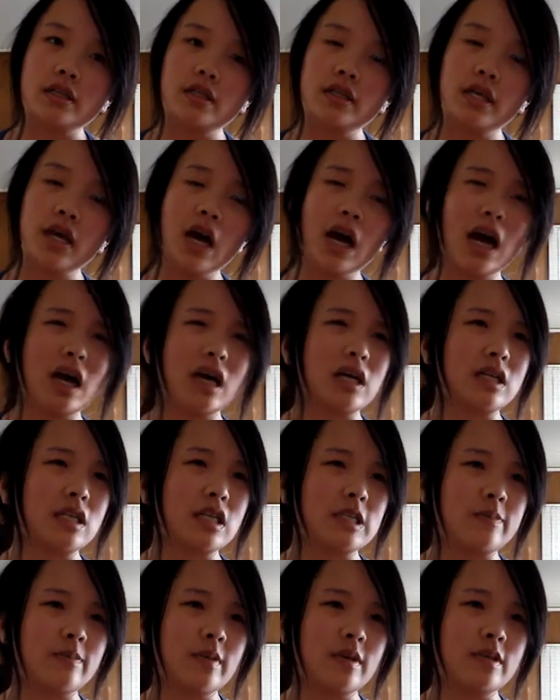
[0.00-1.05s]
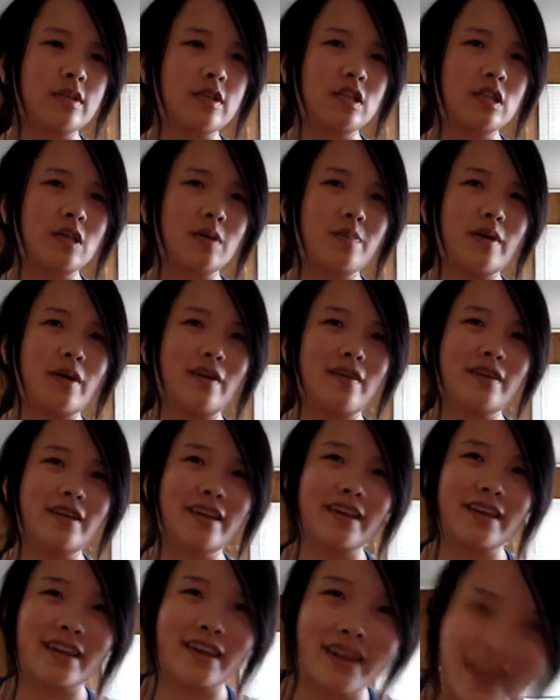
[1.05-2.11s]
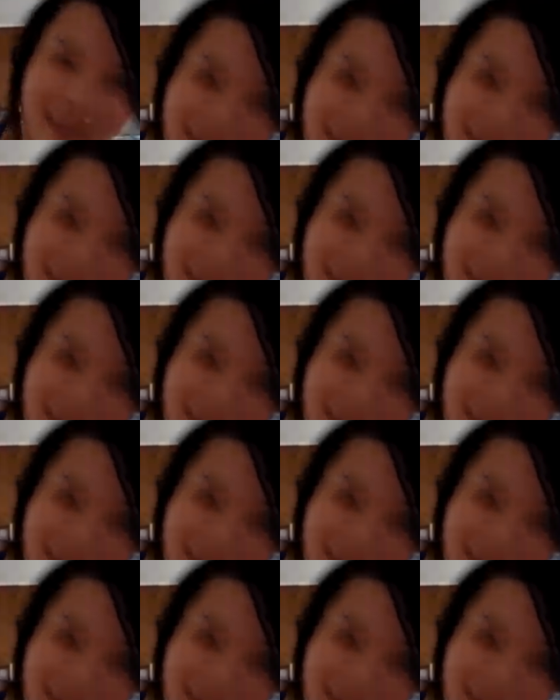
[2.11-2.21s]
yeah, that's basically about it.